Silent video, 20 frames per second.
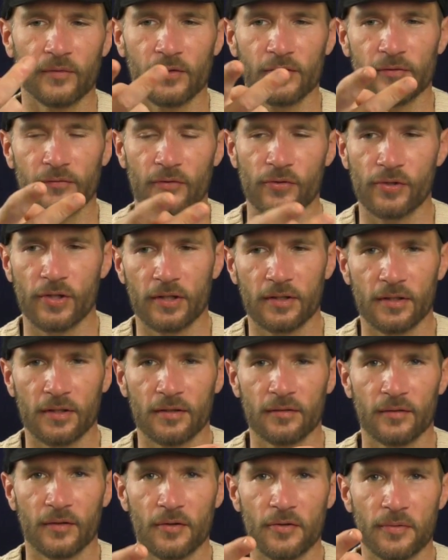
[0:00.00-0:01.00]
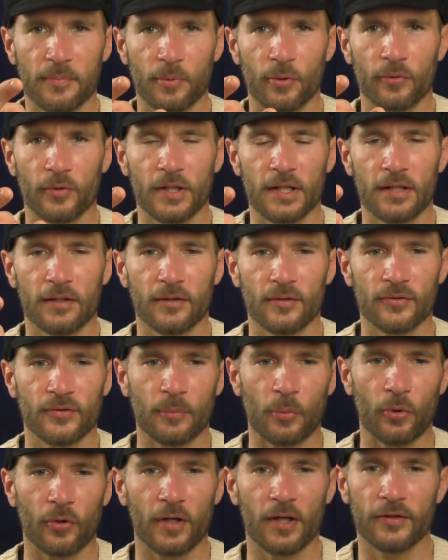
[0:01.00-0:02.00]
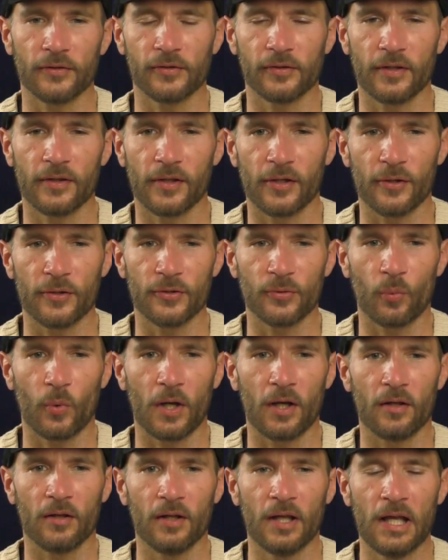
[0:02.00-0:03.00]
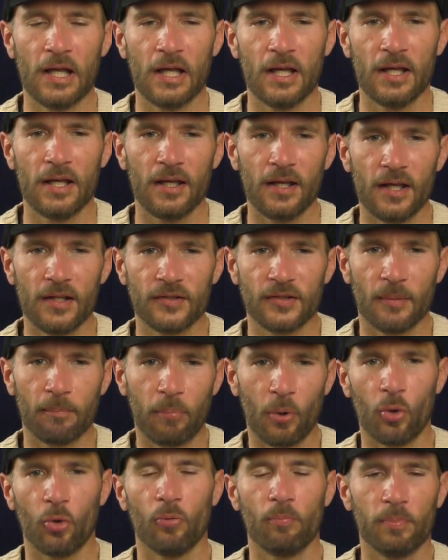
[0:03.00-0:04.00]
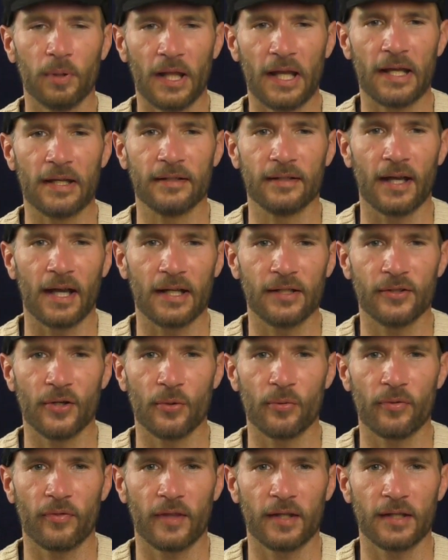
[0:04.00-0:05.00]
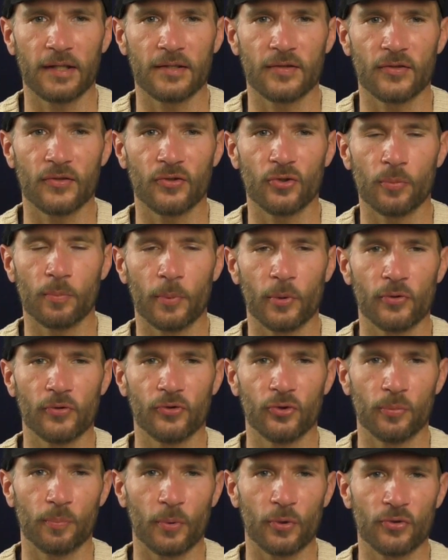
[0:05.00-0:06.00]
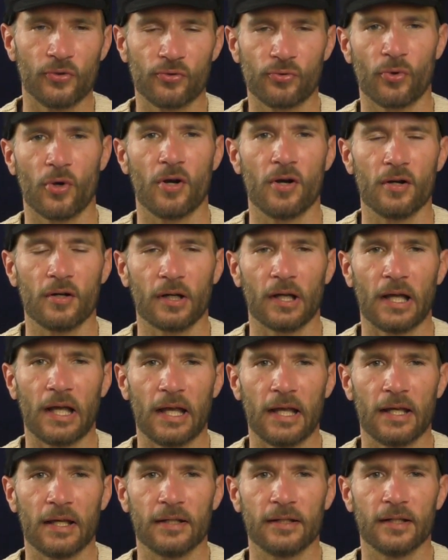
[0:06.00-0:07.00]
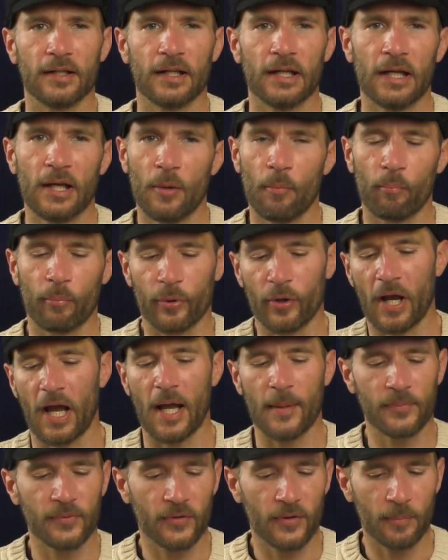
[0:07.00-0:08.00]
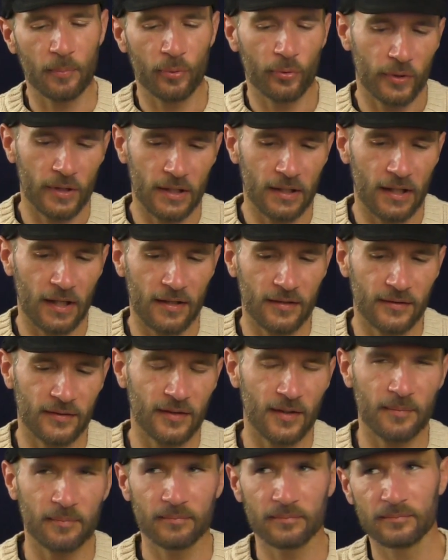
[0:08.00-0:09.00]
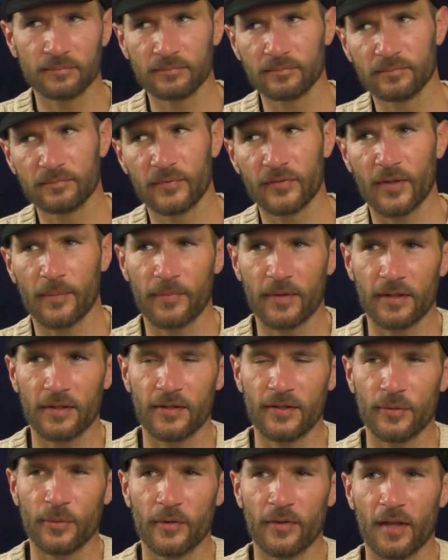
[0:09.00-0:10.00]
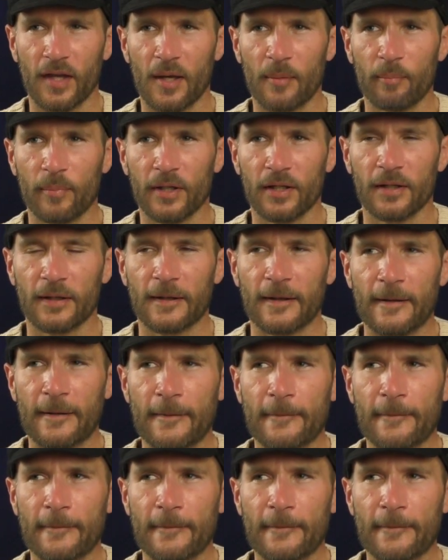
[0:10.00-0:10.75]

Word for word: there's Virginia, there's Perique, there's some Oriental in there as well. It's a bold blend. I don't think it's super, super strong. And perhaps the Perique has some something to do with that, but